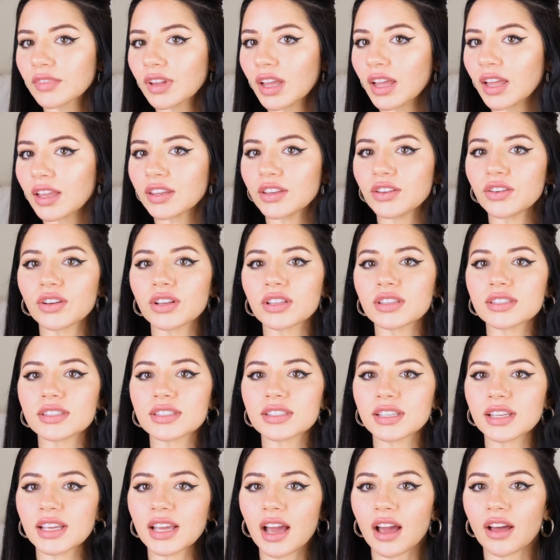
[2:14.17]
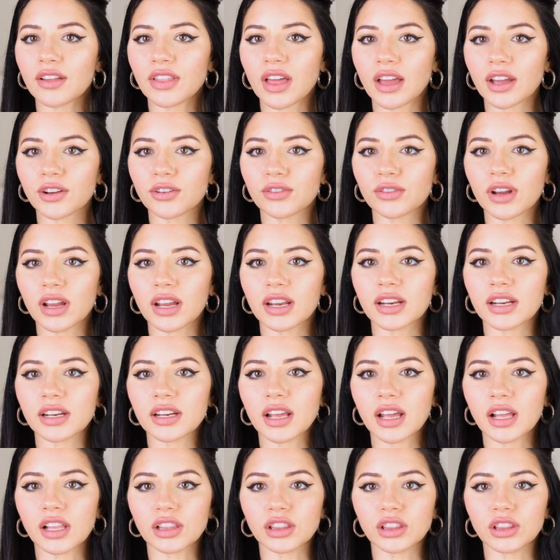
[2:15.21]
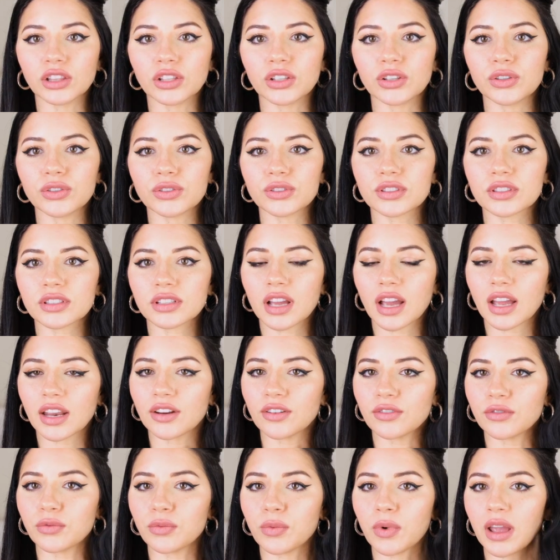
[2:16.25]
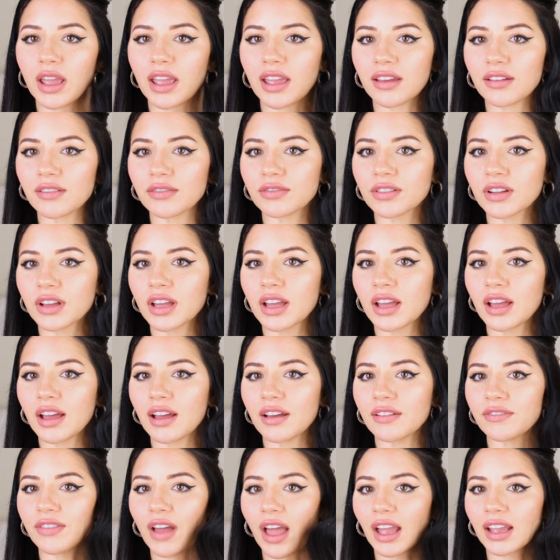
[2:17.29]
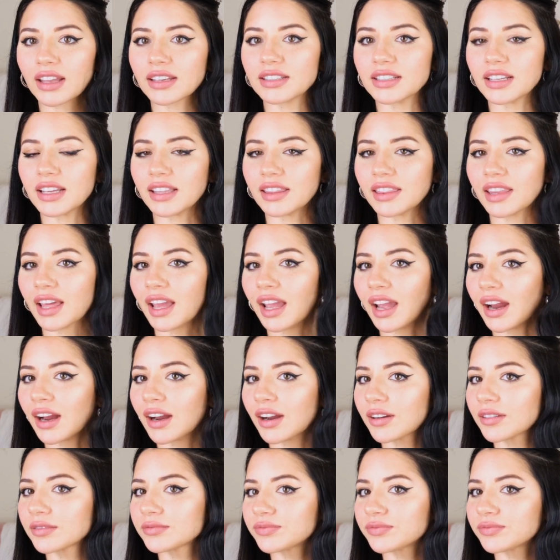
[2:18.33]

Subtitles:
And you can see how that created a loose kind of wave effect in the hair.